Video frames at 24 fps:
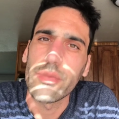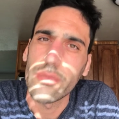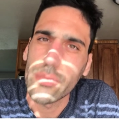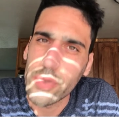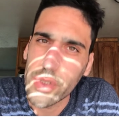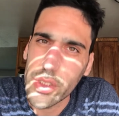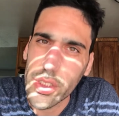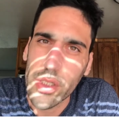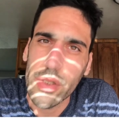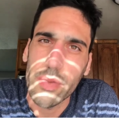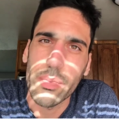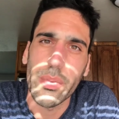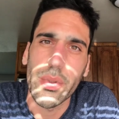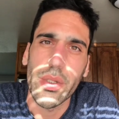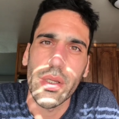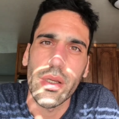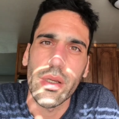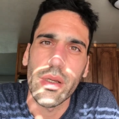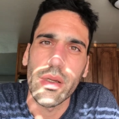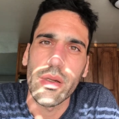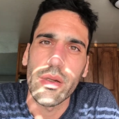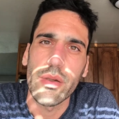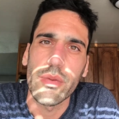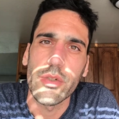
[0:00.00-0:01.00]
Just be
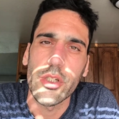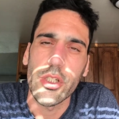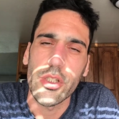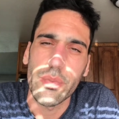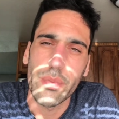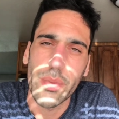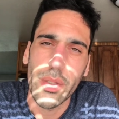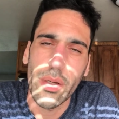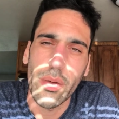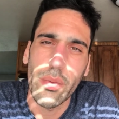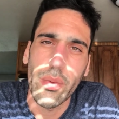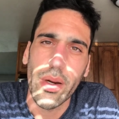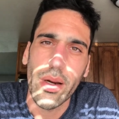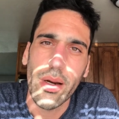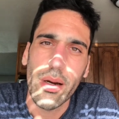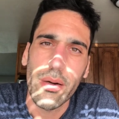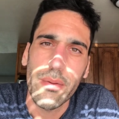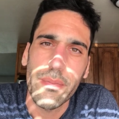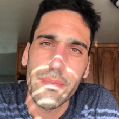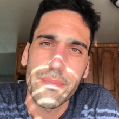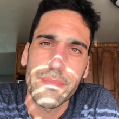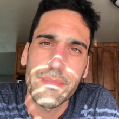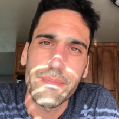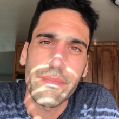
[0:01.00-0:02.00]
aware,
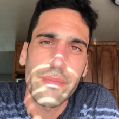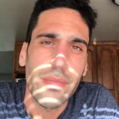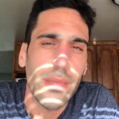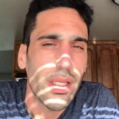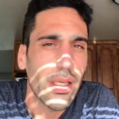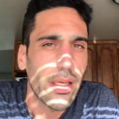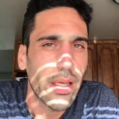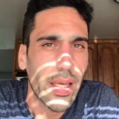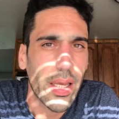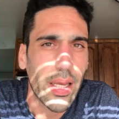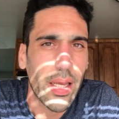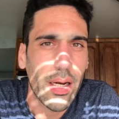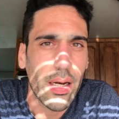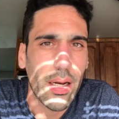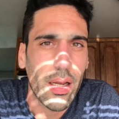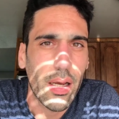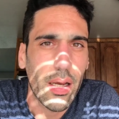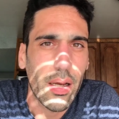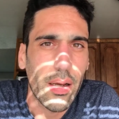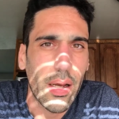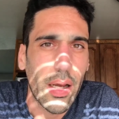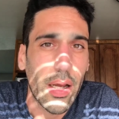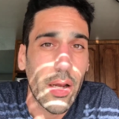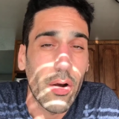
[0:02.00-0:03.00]
and
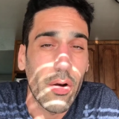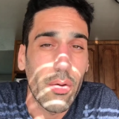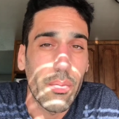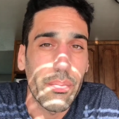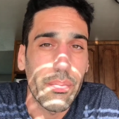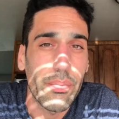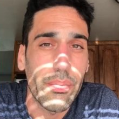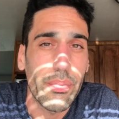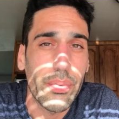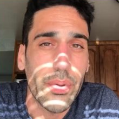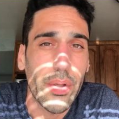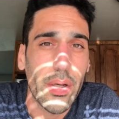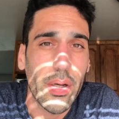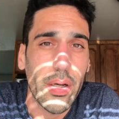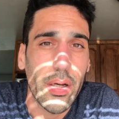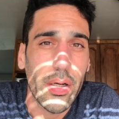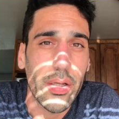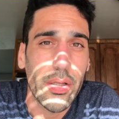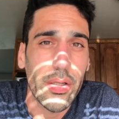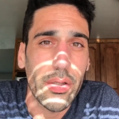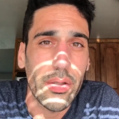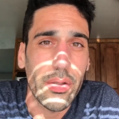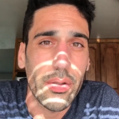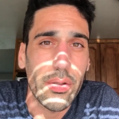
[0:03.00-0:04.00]
I hope
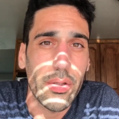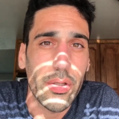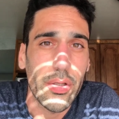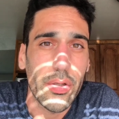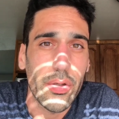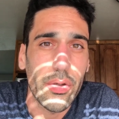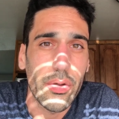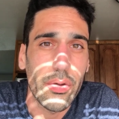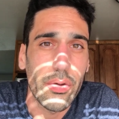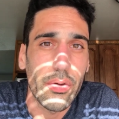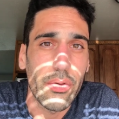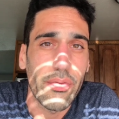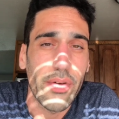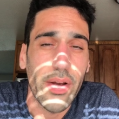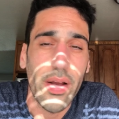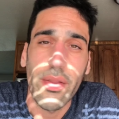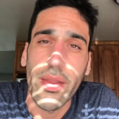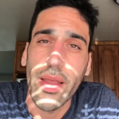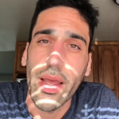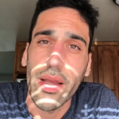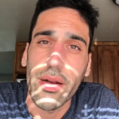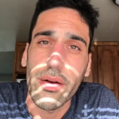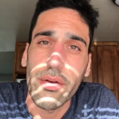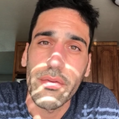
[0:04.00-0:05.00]
you found
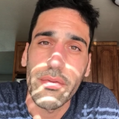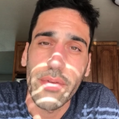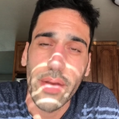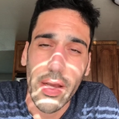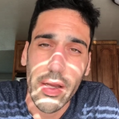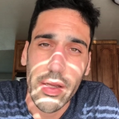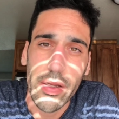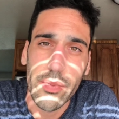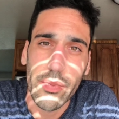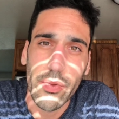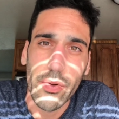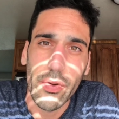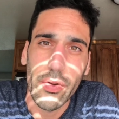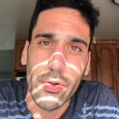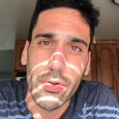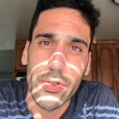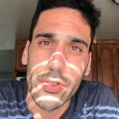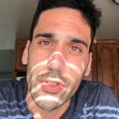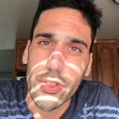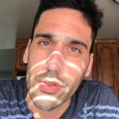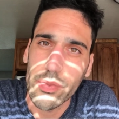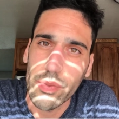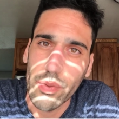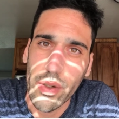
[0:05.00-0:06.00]
that valuable.
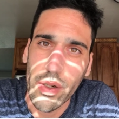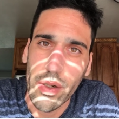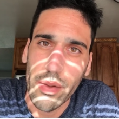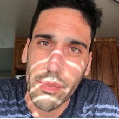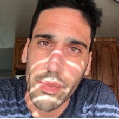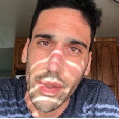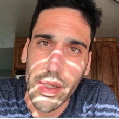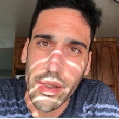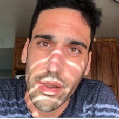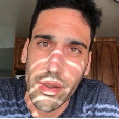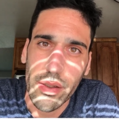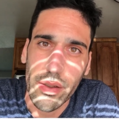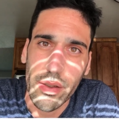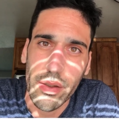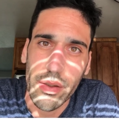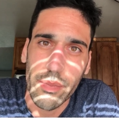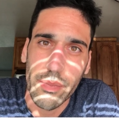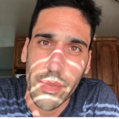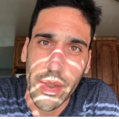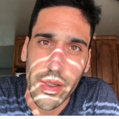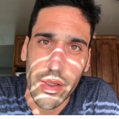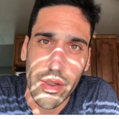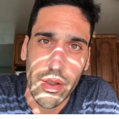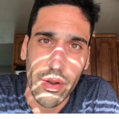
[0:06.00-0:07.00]
Just want to
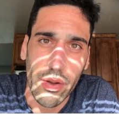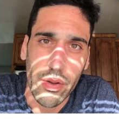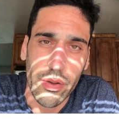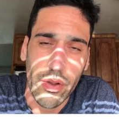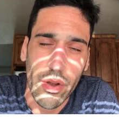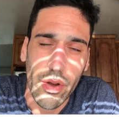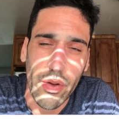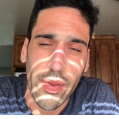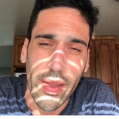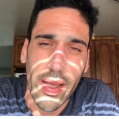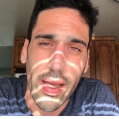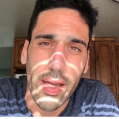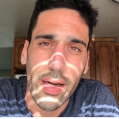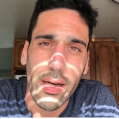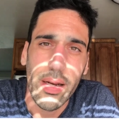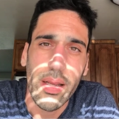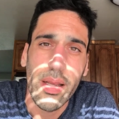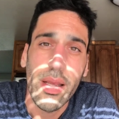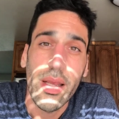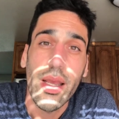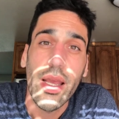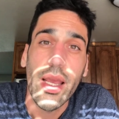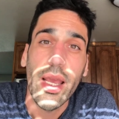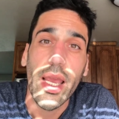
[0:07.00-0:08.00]
make you all know that,
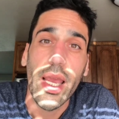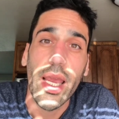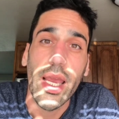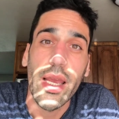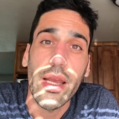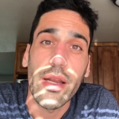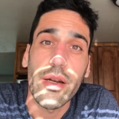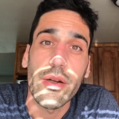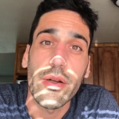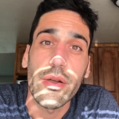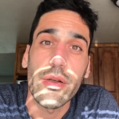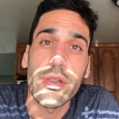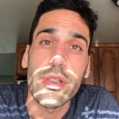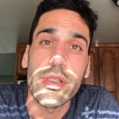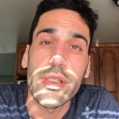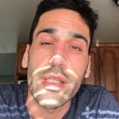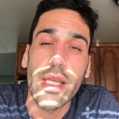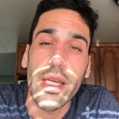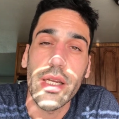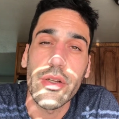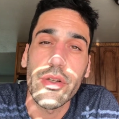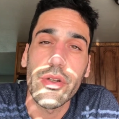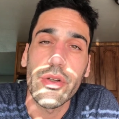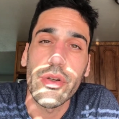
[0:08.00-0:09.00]
and stay
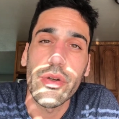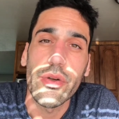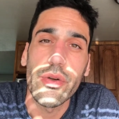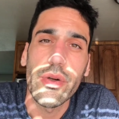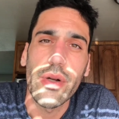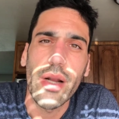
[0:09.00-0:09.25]
tuned.